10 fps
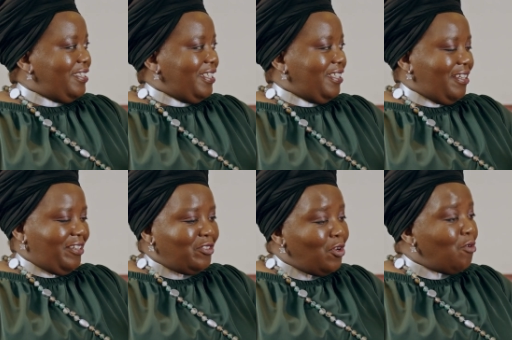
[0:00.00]
that
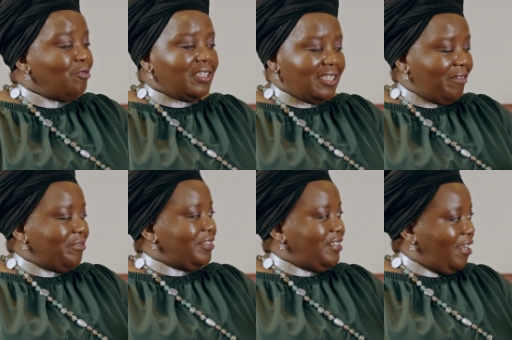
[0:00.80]
are known and
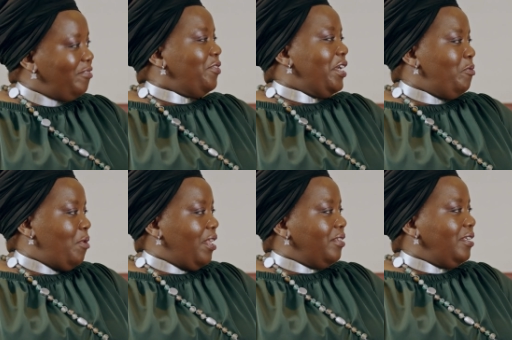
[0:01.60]
have done very
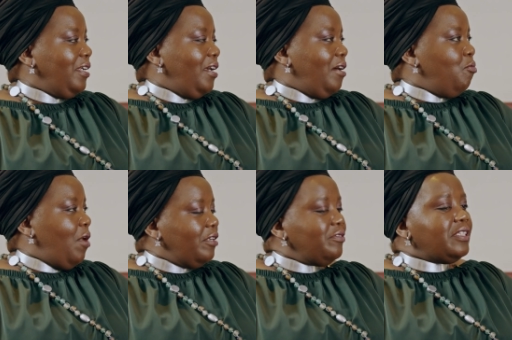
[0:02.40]
well,
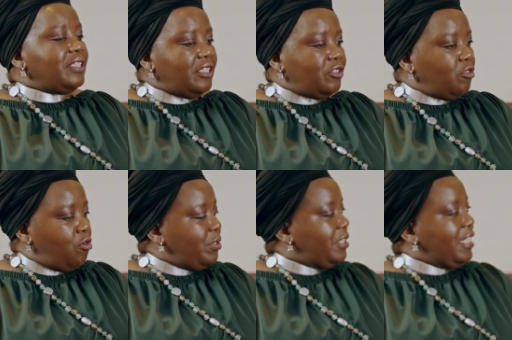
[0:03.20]
one of the things she
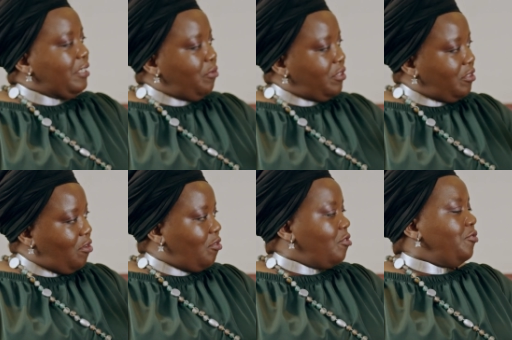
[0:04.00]
always said was
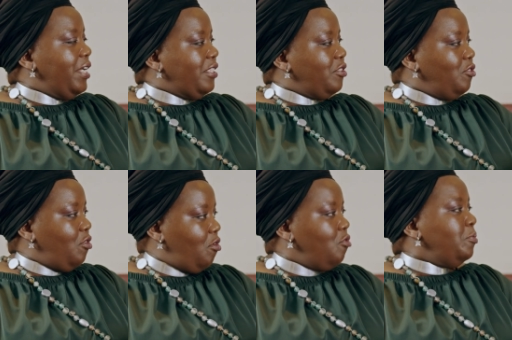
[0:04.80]
create
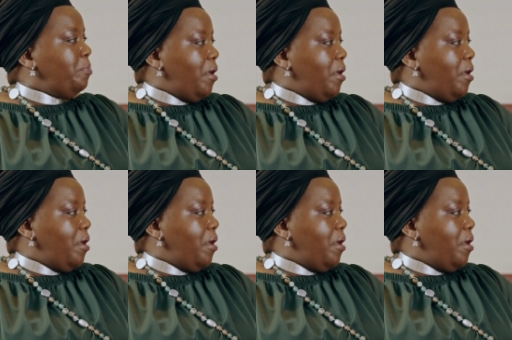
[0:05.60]
your own